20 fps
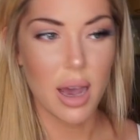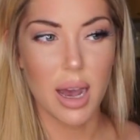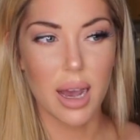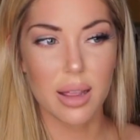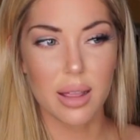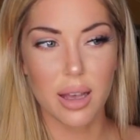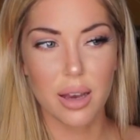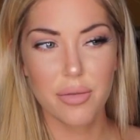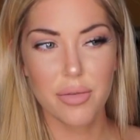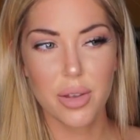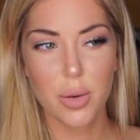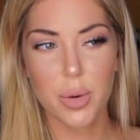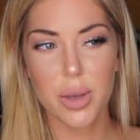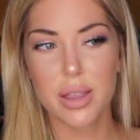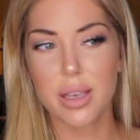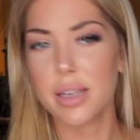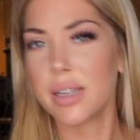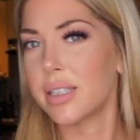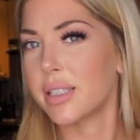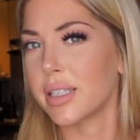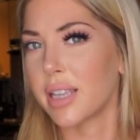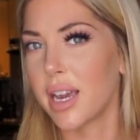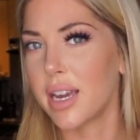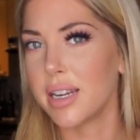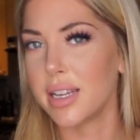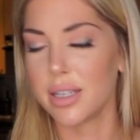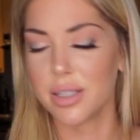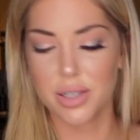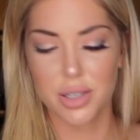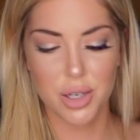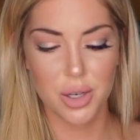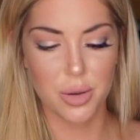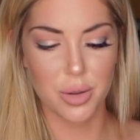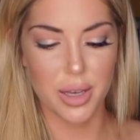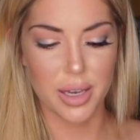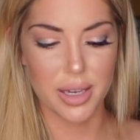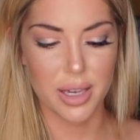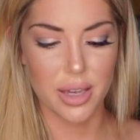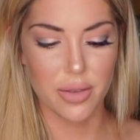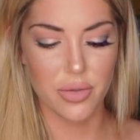I love the way they design it too.
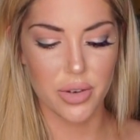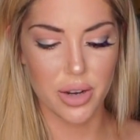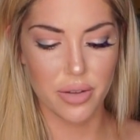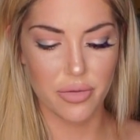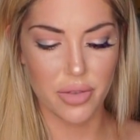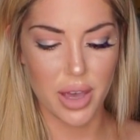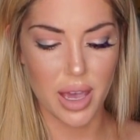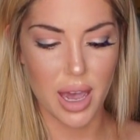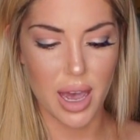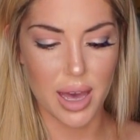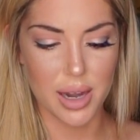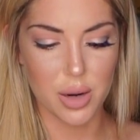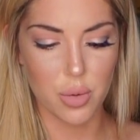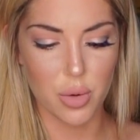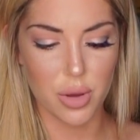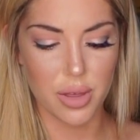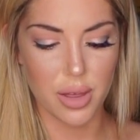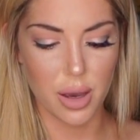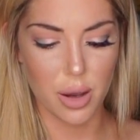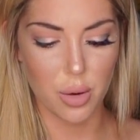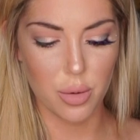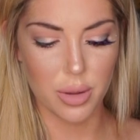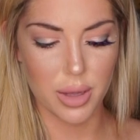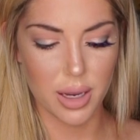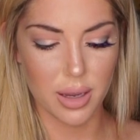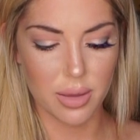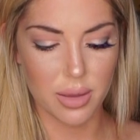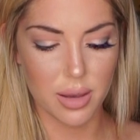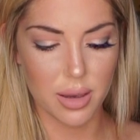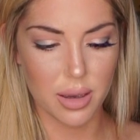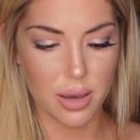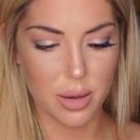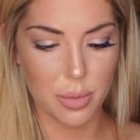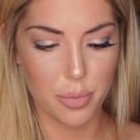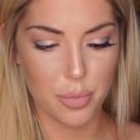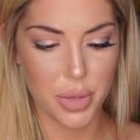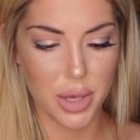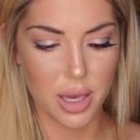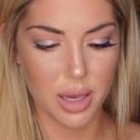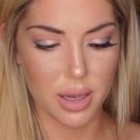Like even if they had it without like
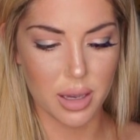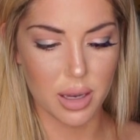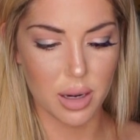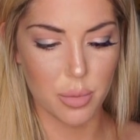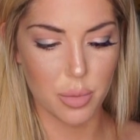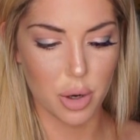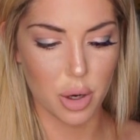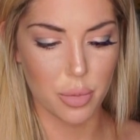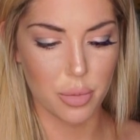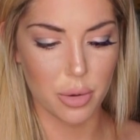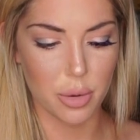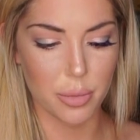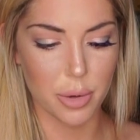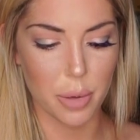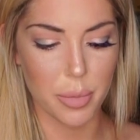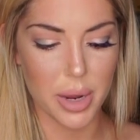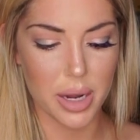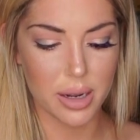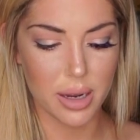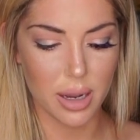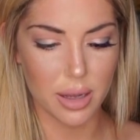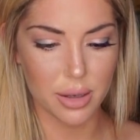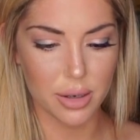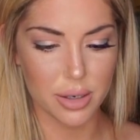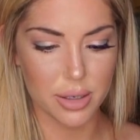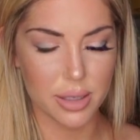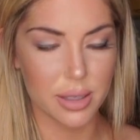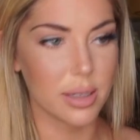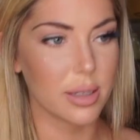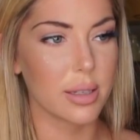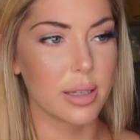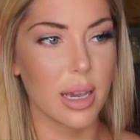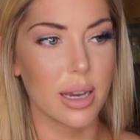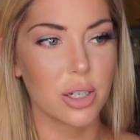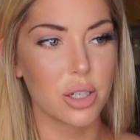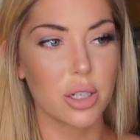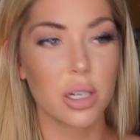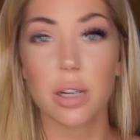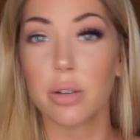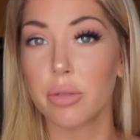the pink and purple mermaid colors, it's
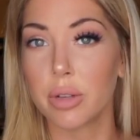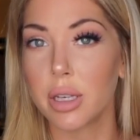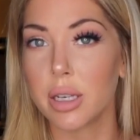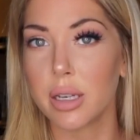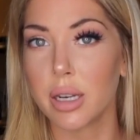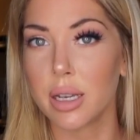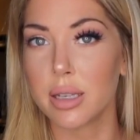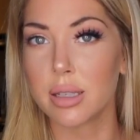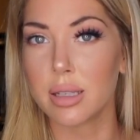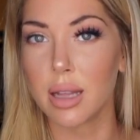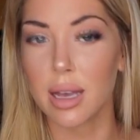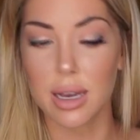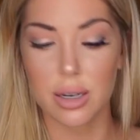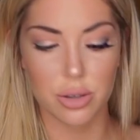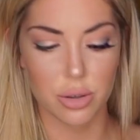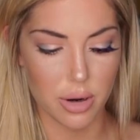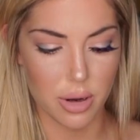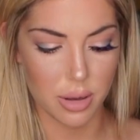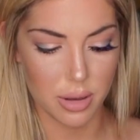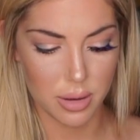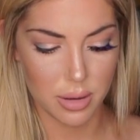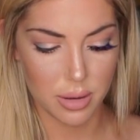actually a really nice lash.